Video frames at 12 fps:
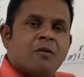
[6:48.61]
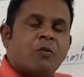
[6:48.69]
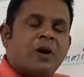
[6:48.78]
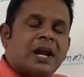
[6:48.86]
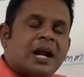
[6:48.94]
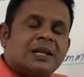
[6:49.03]

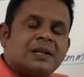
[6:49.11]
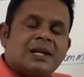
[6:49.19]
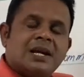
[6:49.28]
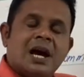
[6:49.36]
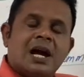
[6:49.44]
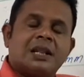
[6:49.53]
1 or
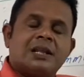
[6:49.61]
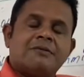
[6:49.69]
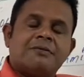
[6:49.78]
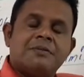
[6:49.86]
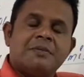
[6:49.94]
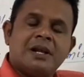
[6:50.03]
3 are
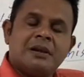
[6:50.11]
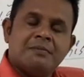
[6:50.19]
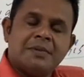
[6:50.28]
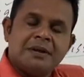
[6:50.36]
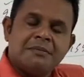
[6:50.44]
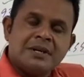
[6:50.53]
the female
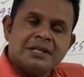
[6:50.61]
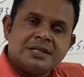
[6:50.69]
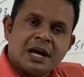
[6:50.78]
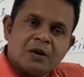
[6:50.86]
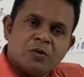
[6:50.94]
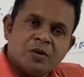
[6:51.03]
babies
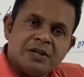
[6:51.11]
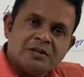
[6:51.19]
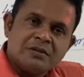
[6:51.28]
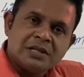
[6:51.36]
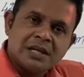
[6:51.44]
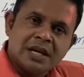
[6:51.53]
are going
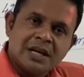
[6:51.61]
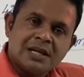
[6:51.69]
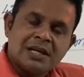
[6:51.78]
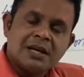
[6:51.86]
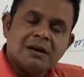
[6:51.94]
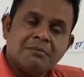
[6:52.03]
to
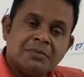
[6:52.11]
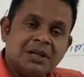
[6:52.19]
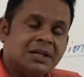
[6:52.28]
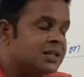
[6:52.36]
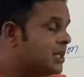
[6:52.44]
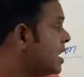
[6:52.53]
take
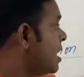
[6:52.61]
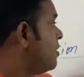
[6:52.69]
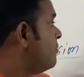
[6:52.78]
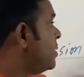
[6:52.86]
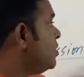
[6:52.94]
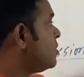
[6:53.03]

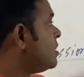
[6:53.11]
birth when you